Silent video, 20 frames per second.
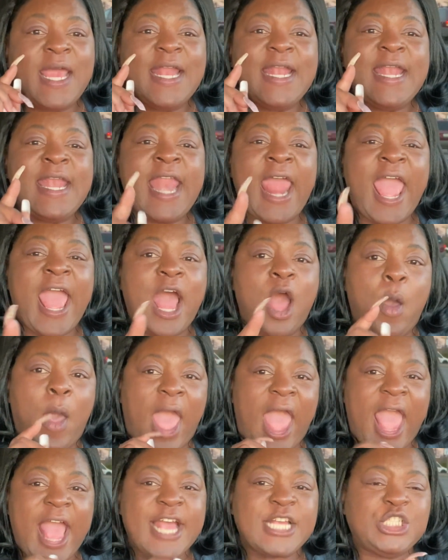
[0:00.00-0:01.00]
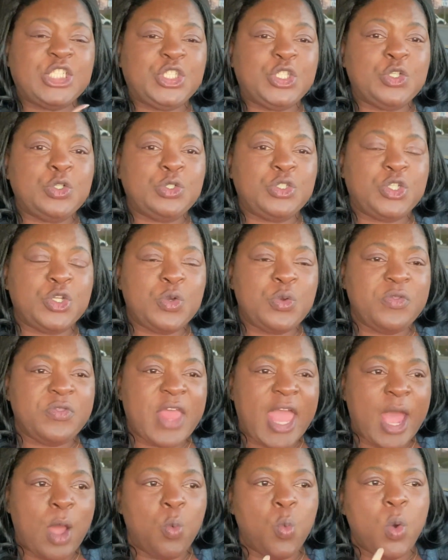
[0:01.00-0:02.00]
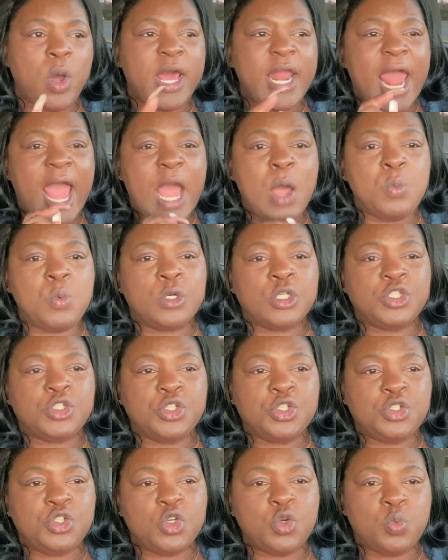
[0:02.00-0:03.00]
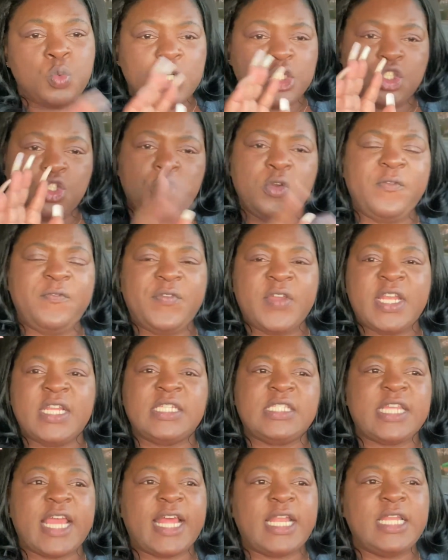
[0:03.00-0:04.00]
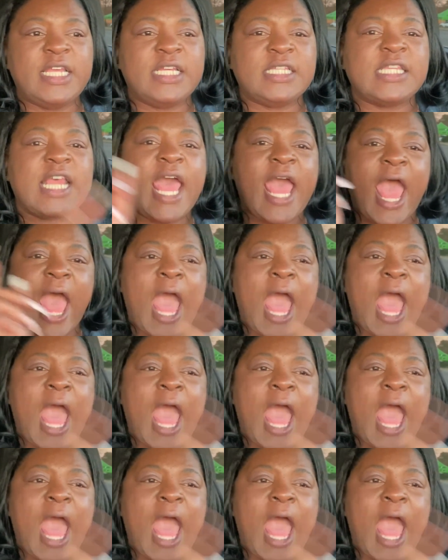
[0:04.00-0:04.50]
Now, as you do that, what I want you to do, once you finish that list,